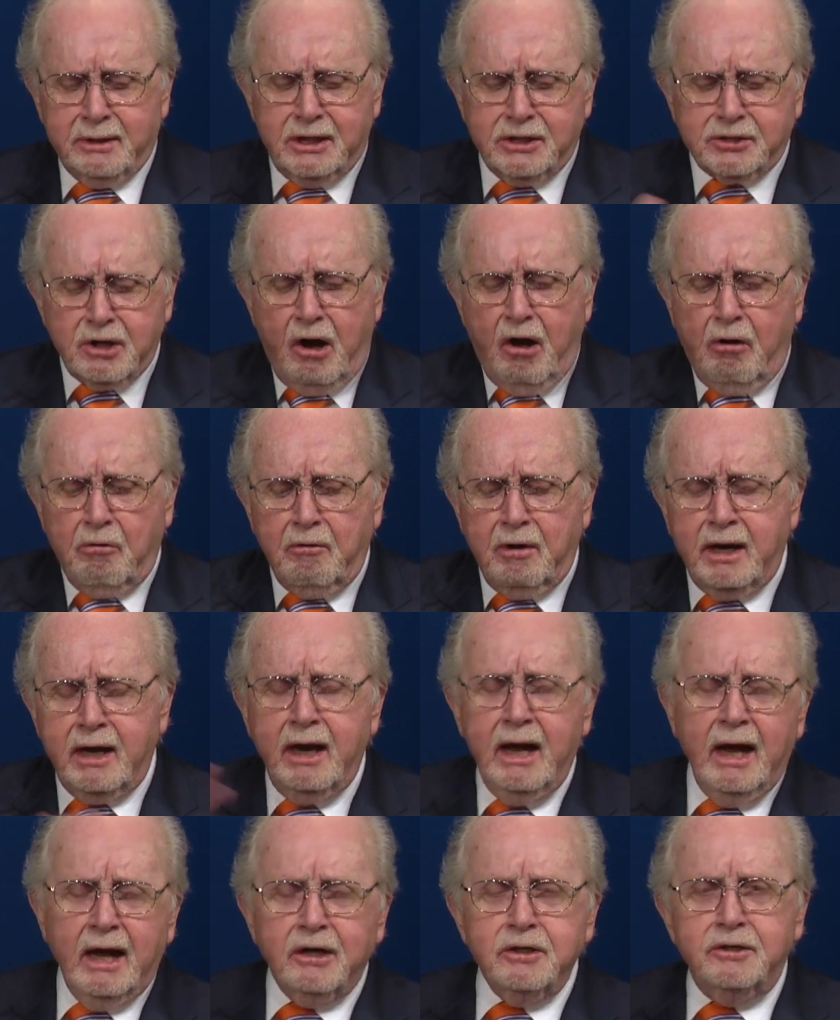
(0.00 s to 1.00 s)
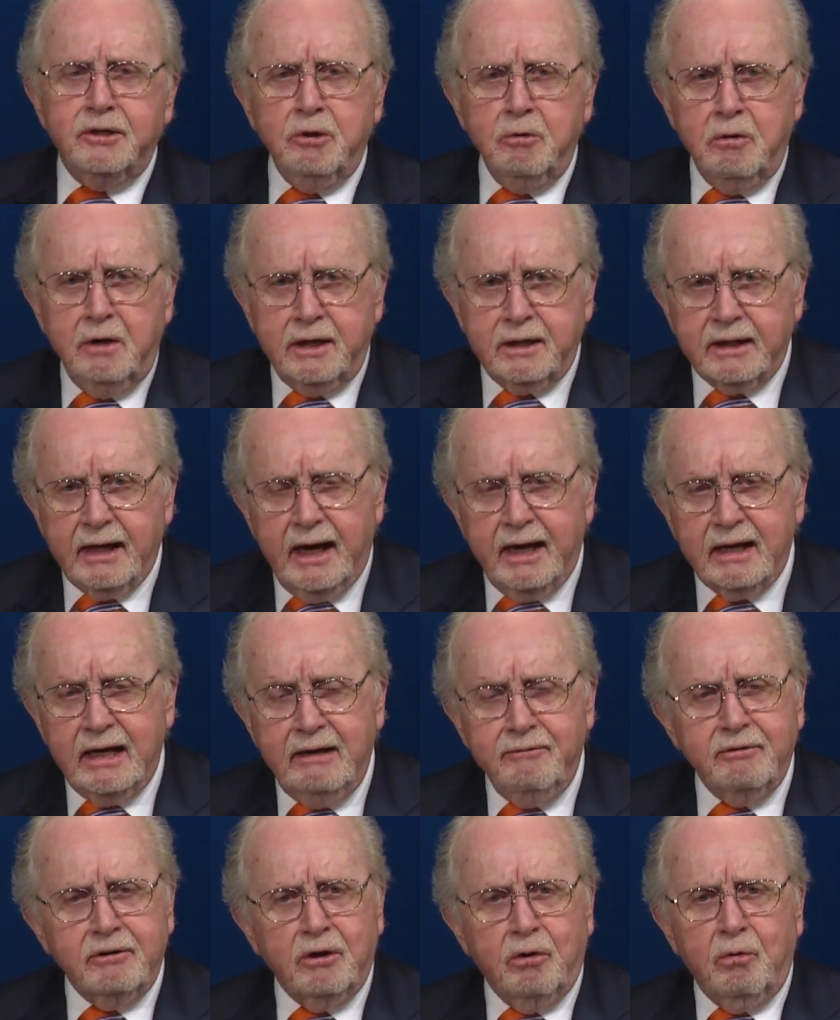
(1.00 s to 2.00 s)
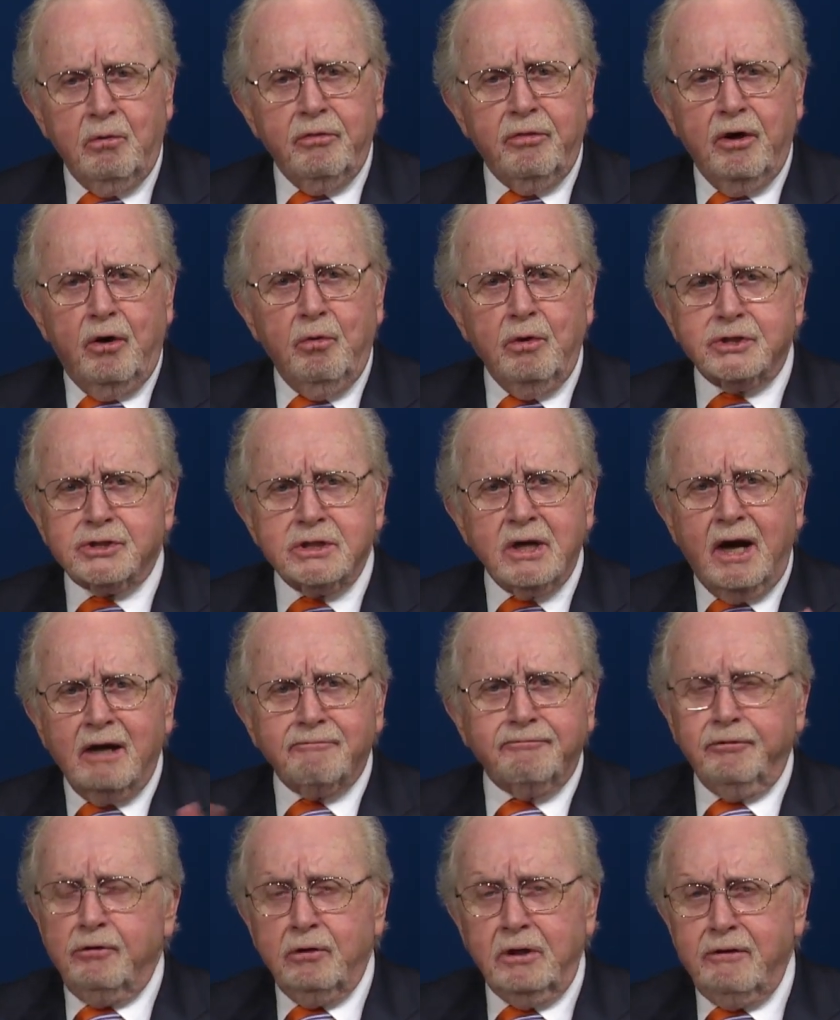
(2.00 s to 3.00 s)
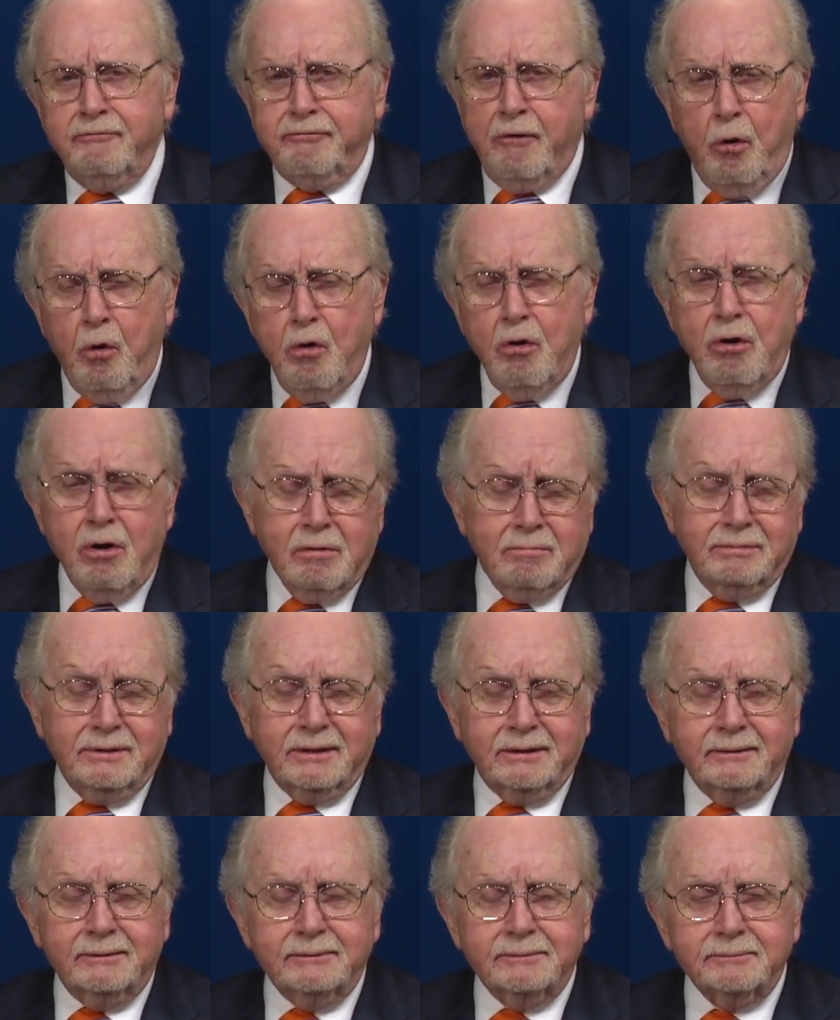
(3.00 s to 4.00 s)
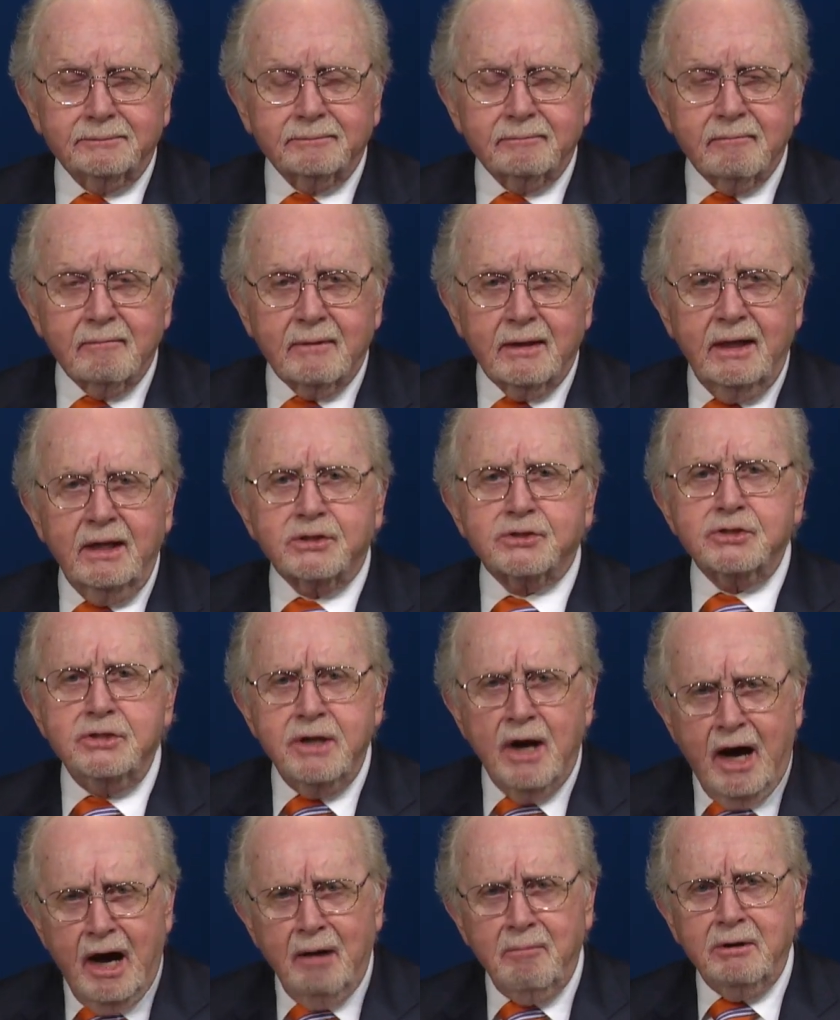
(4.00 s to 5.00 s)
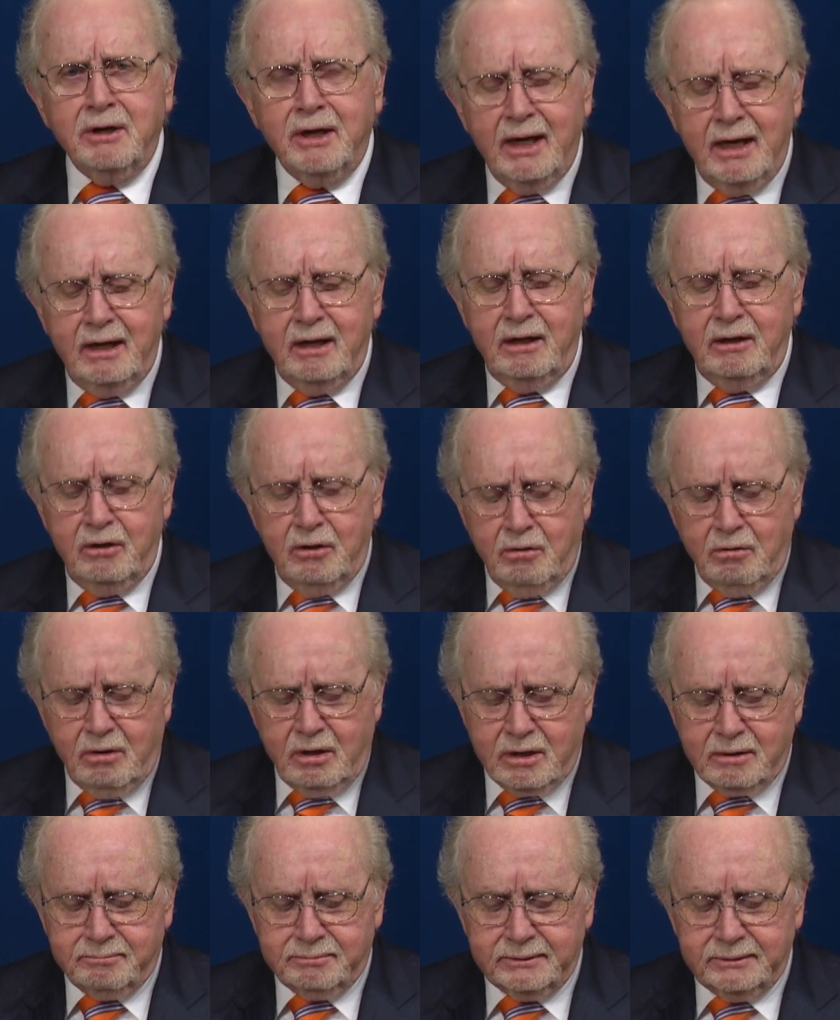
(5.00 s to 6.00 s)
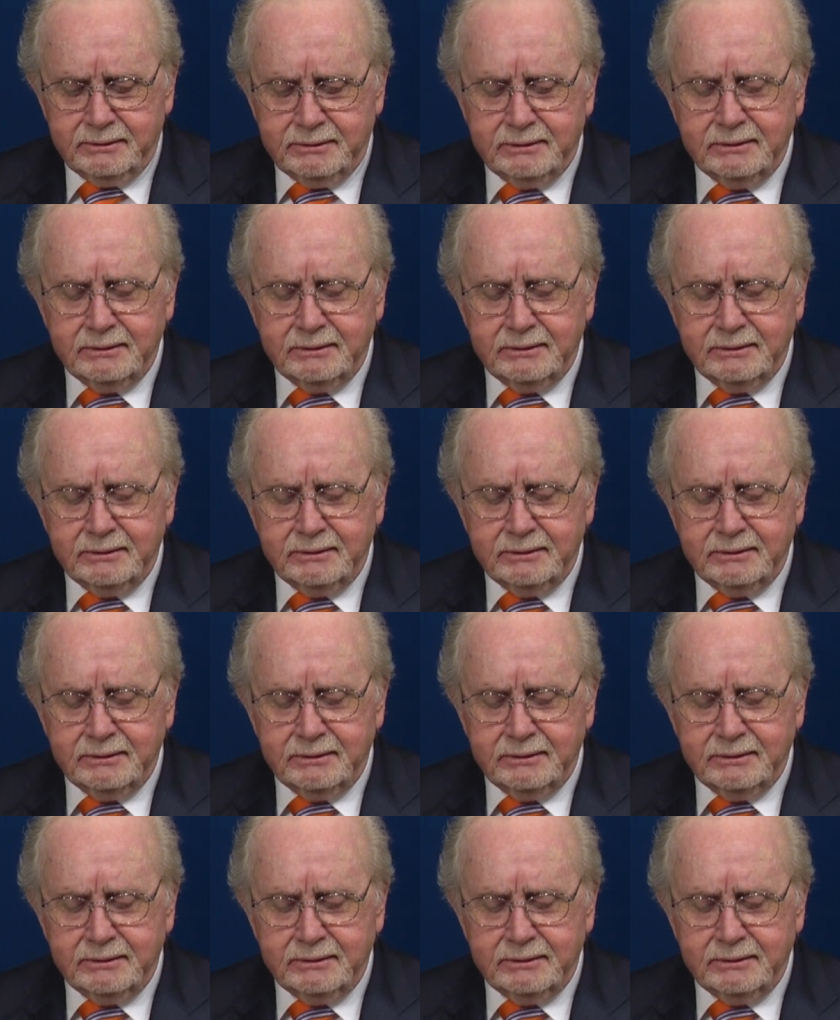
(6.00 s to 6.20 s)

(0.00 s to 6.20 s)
and it's already doing that even though it's not fully formed? It's dominating Europe.